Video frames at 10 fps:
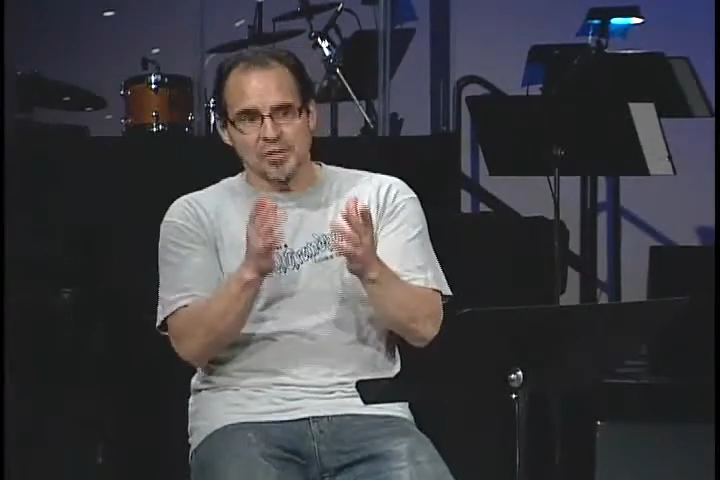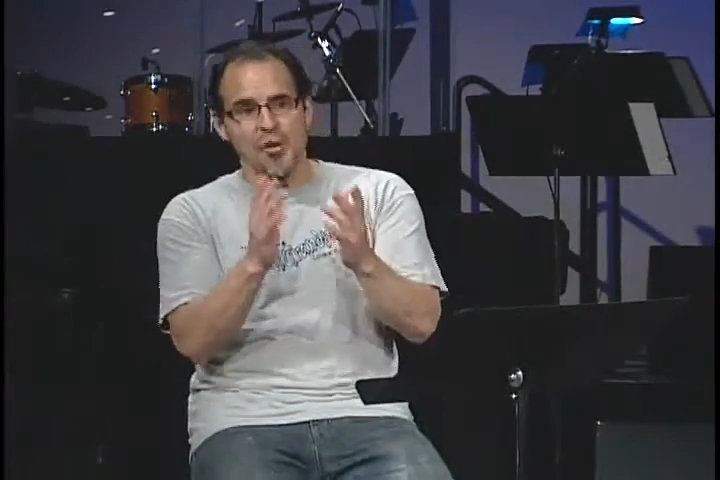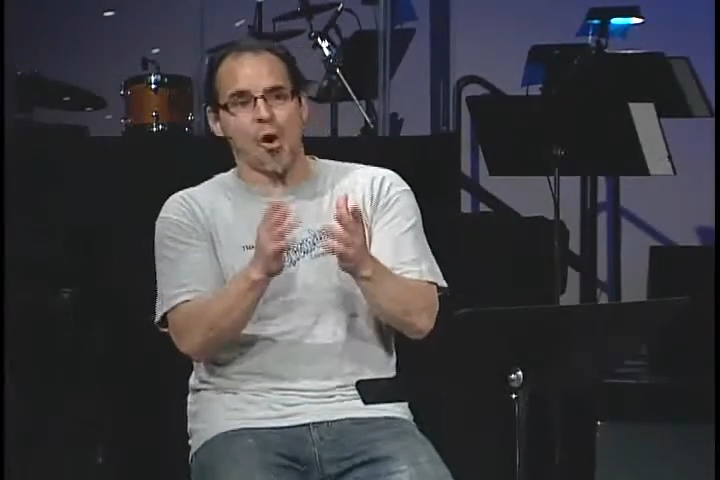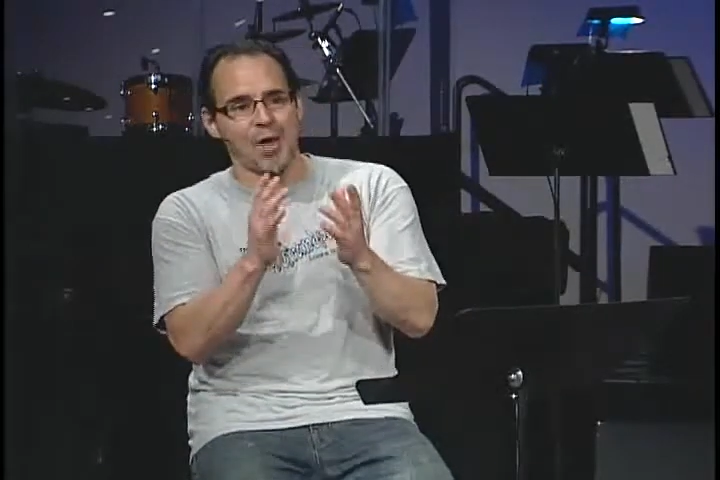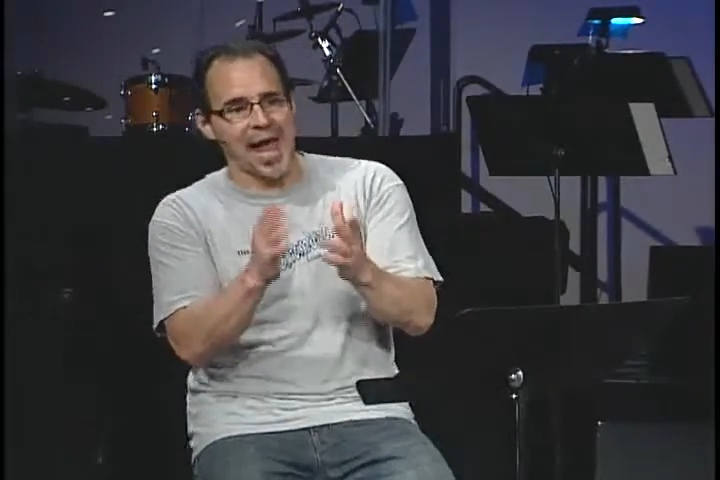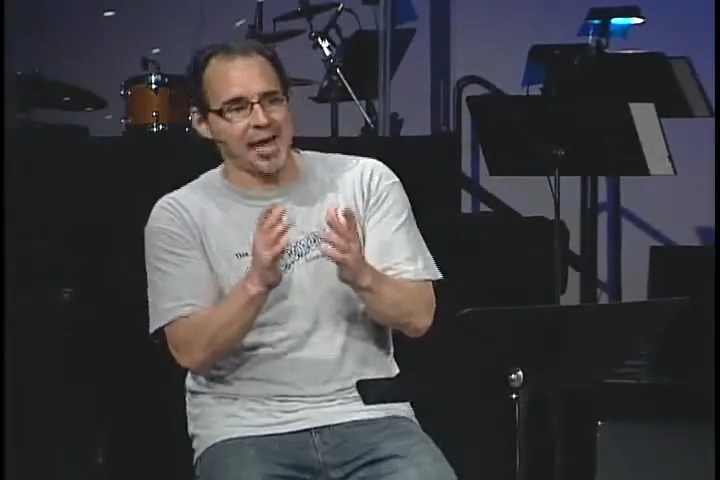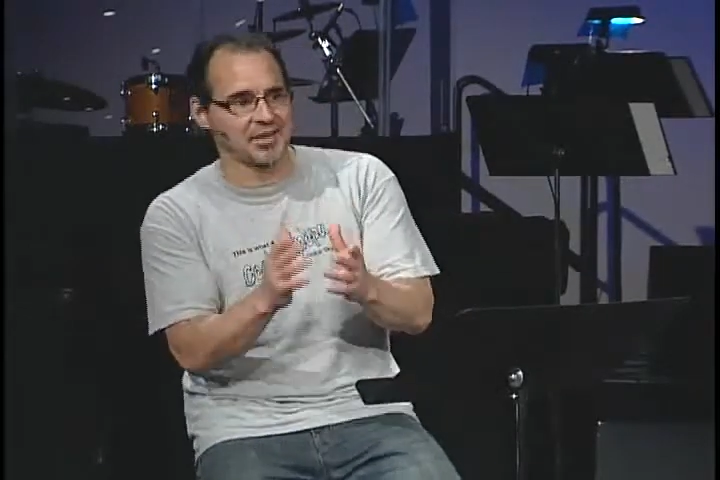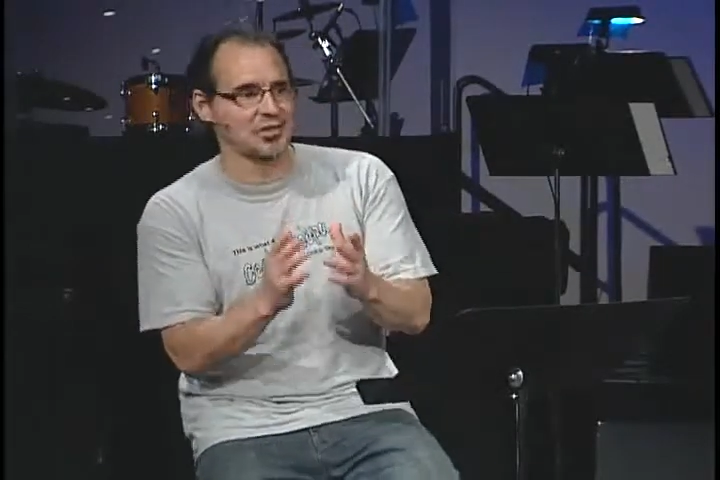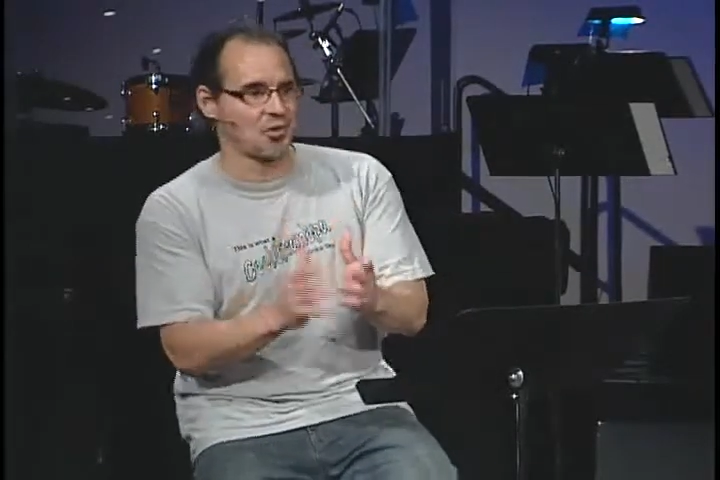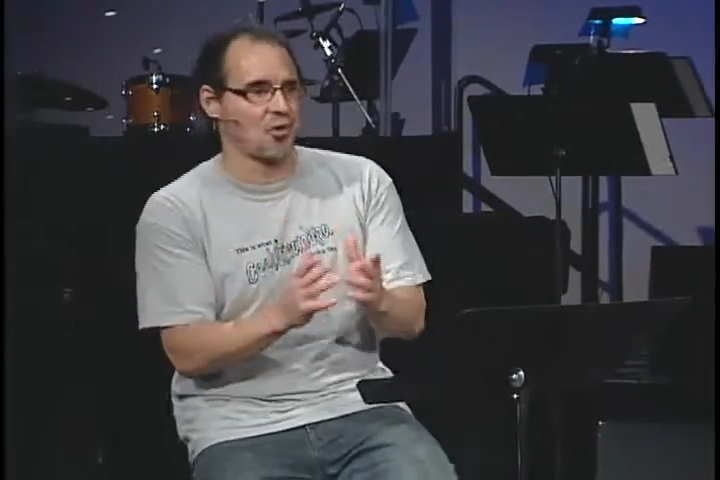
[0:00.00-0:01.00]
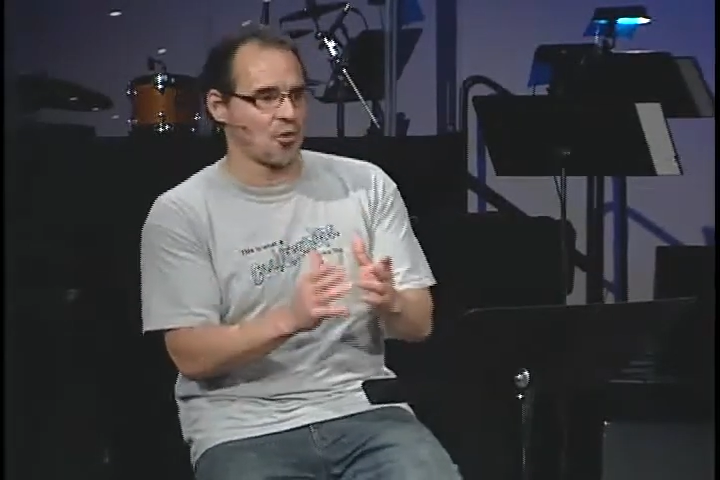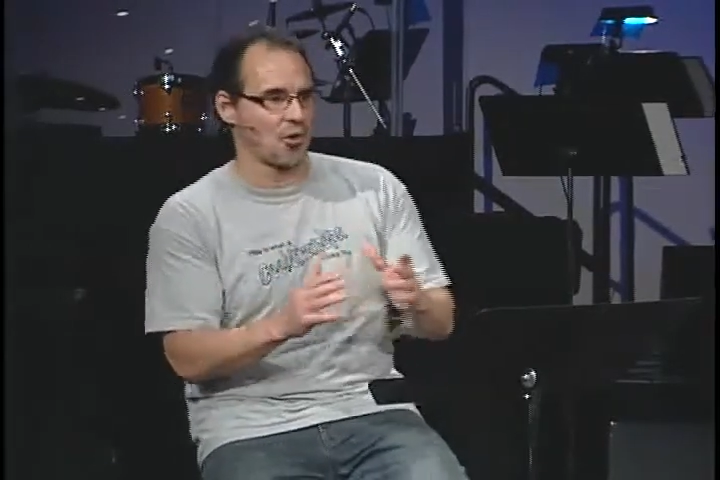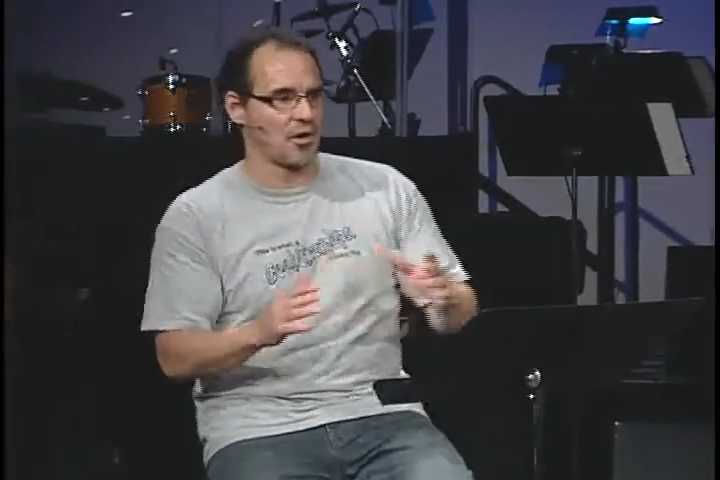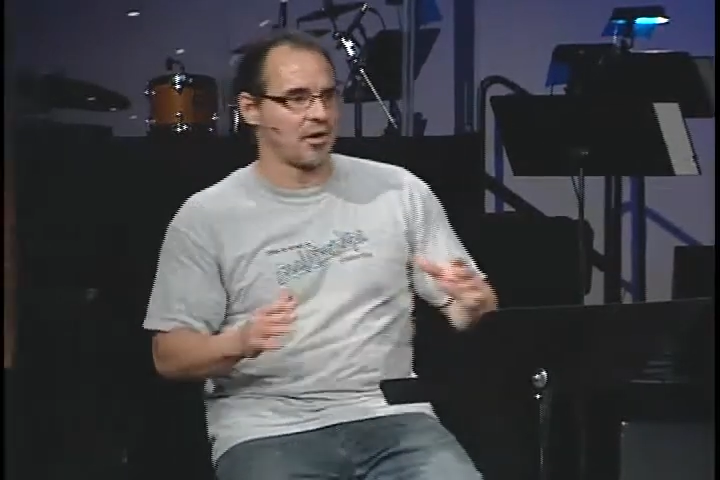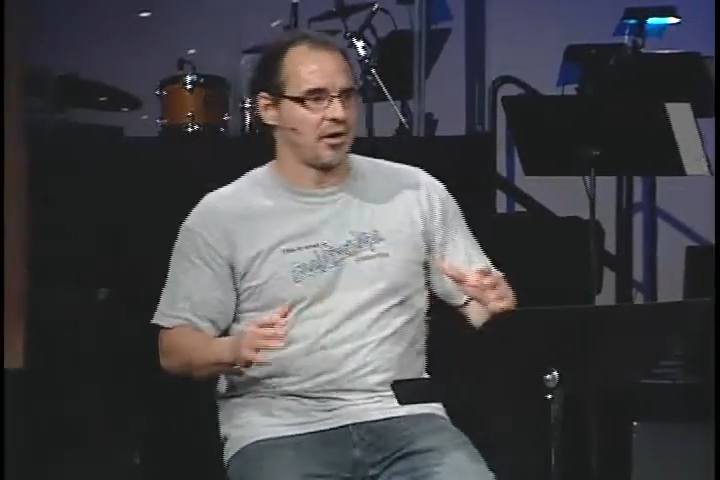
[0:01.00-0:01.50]
of all at its
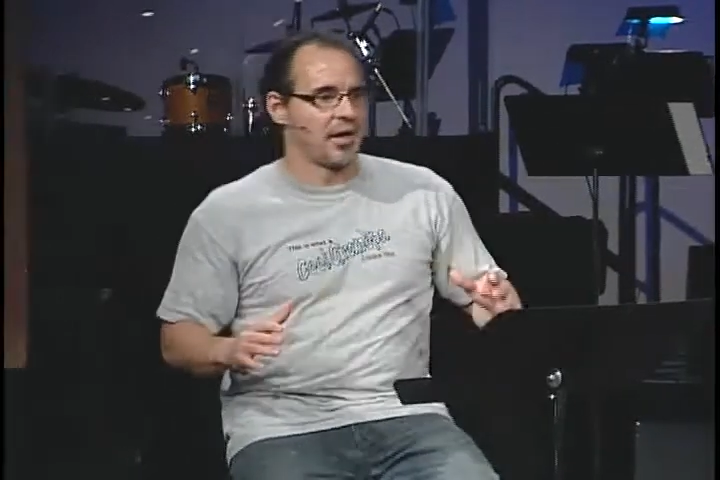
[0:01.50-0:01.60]
core